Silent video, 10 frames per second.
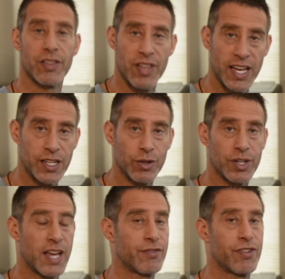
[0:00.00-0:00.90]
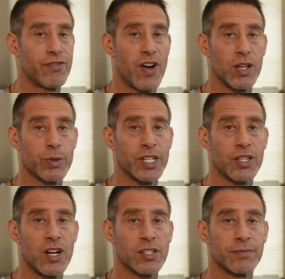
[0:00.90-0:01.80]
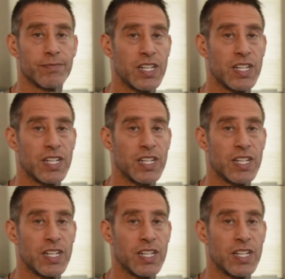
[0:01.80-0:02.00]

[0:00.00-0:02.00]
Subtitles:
Thank you again for following along.